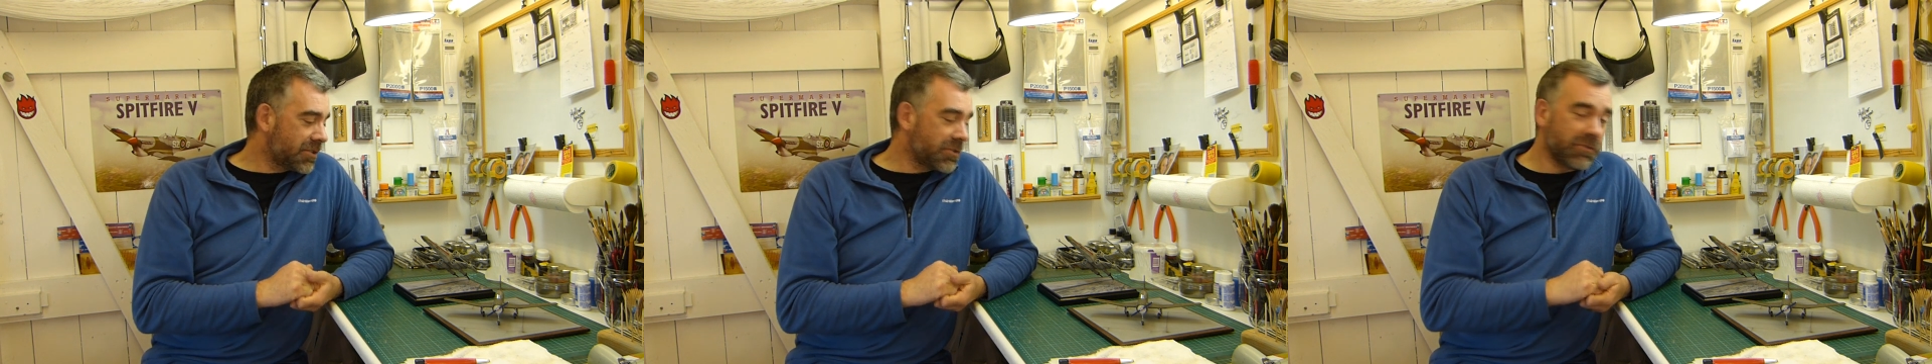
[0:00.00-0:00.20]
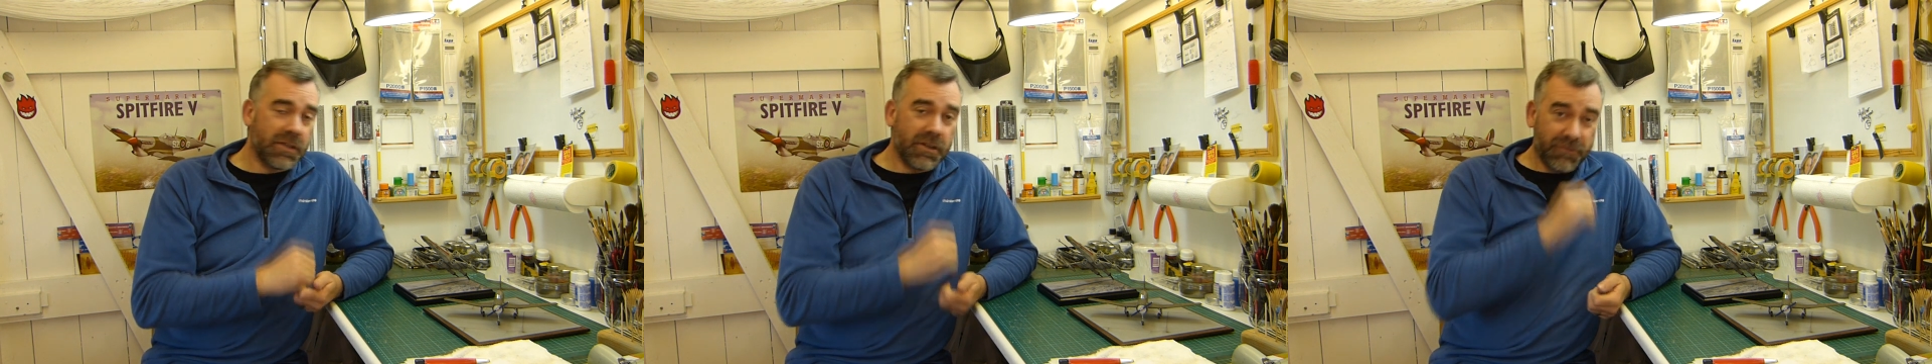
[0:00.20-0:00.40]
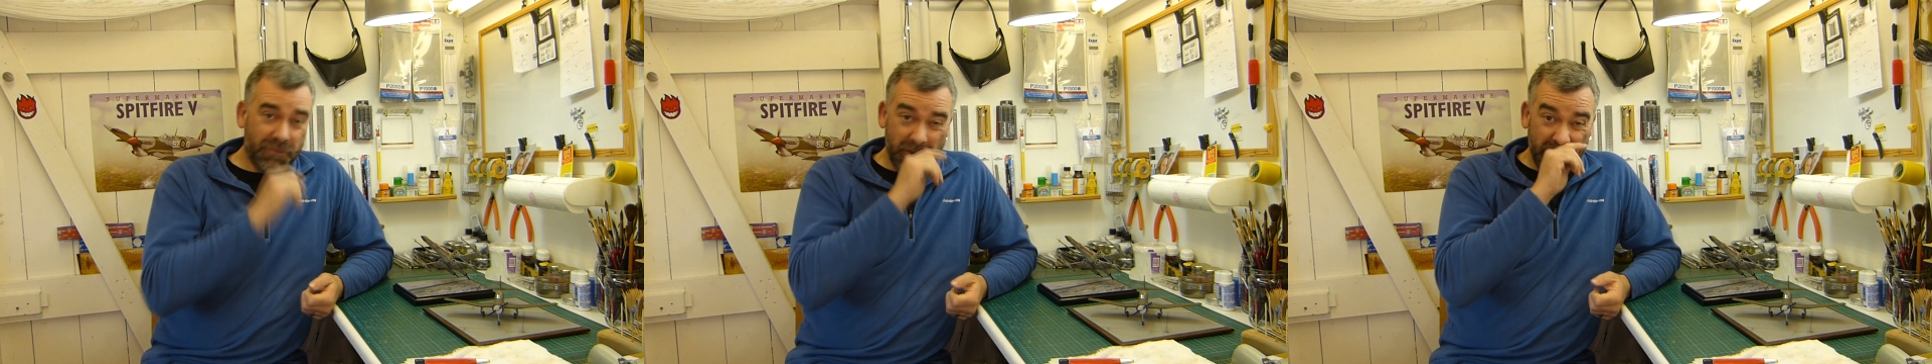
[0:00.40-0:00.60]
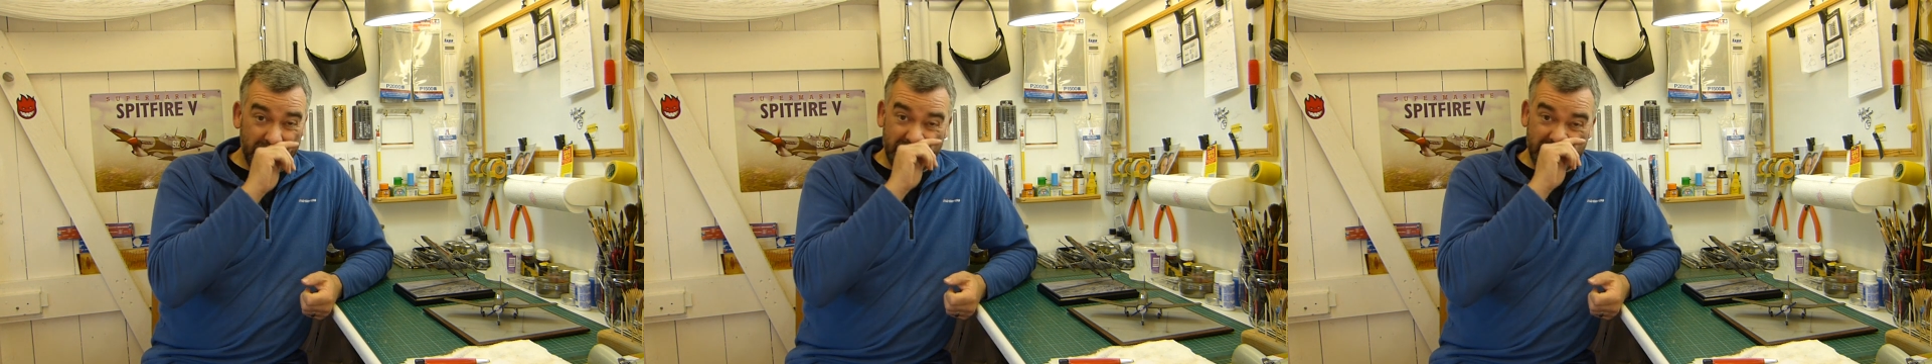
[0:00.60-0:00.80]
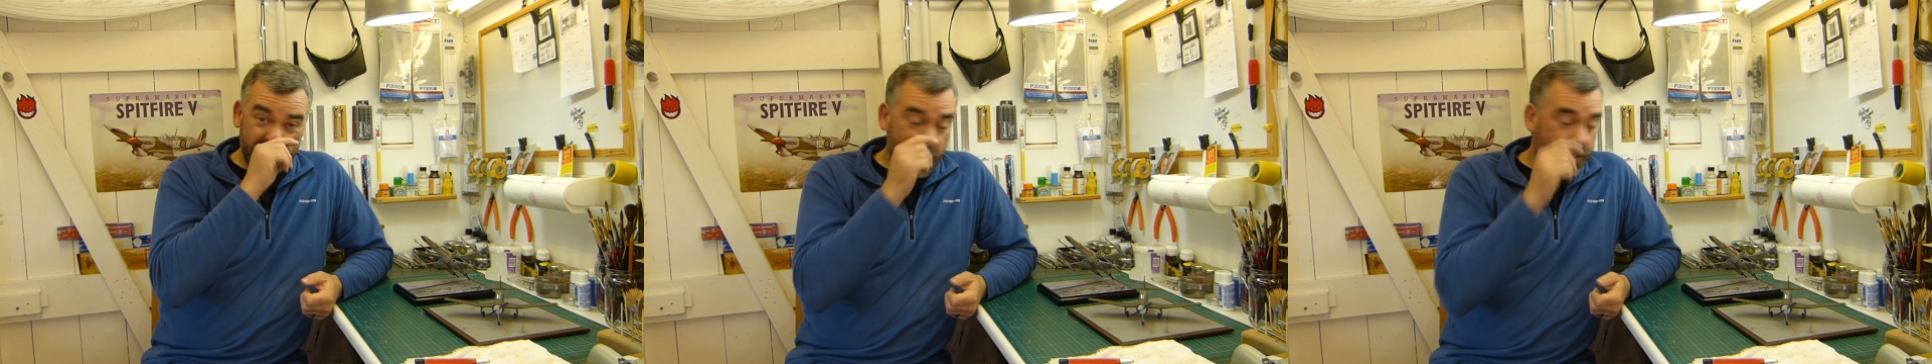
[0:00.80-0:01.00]
so therefore
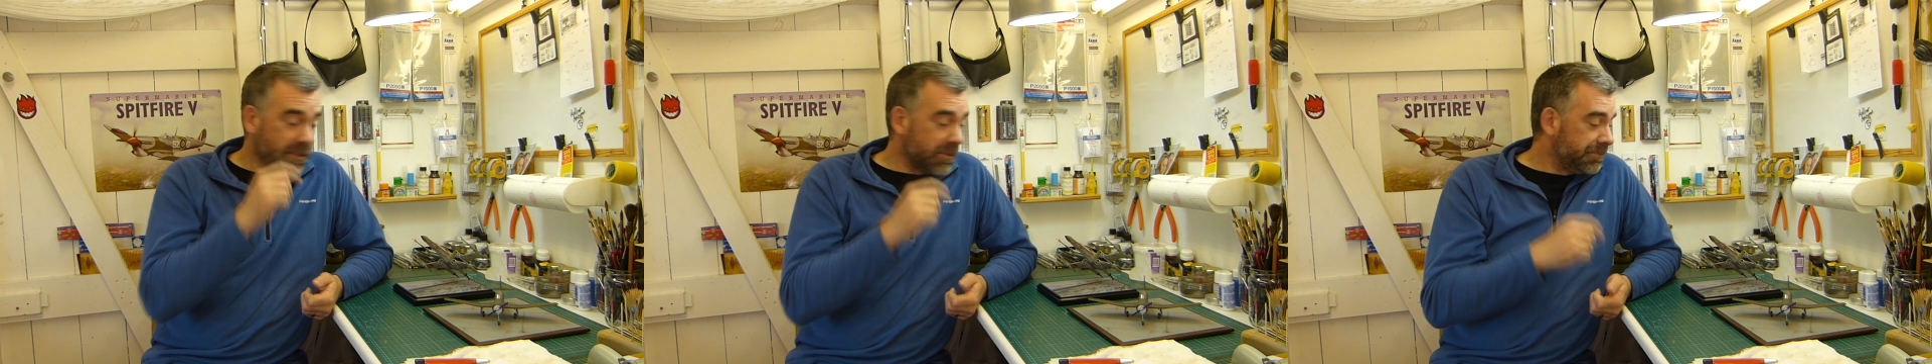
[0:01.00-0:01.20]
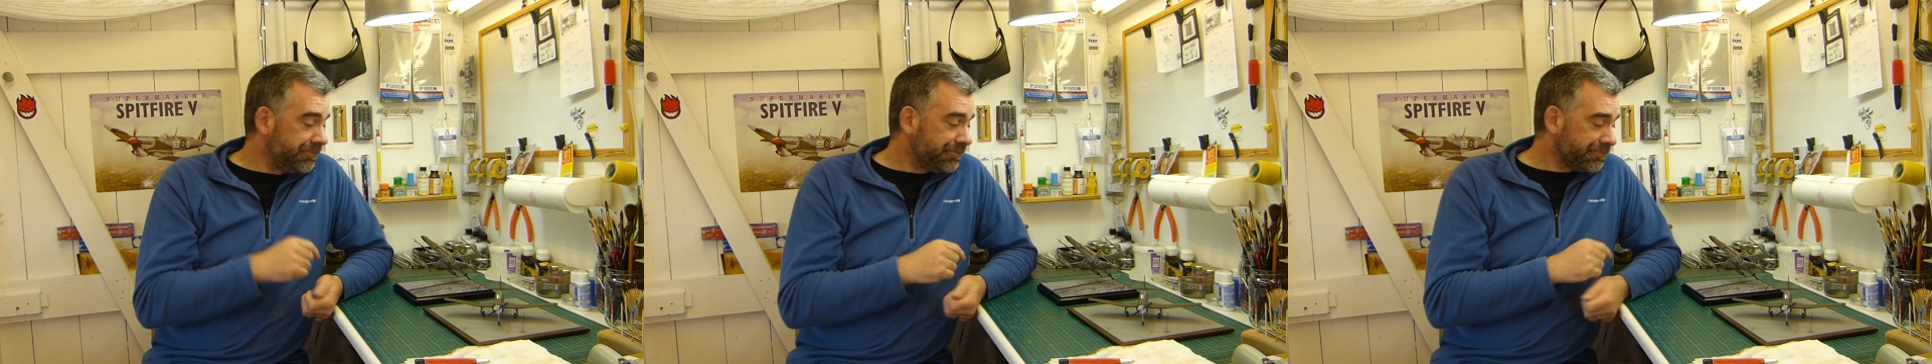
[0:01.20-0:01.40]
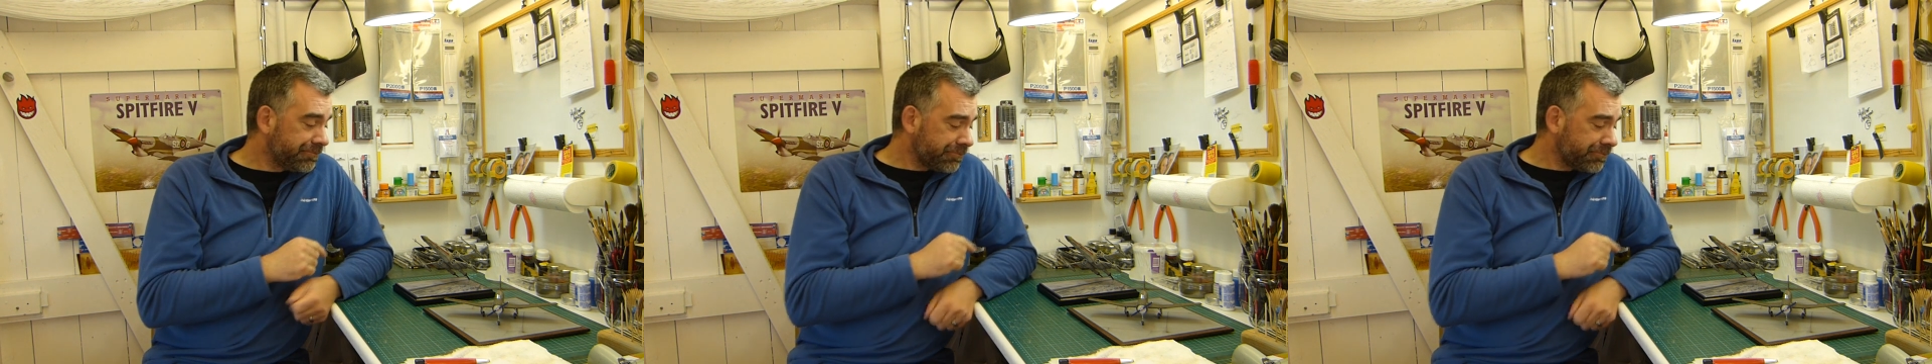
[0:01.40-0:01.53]
I decided,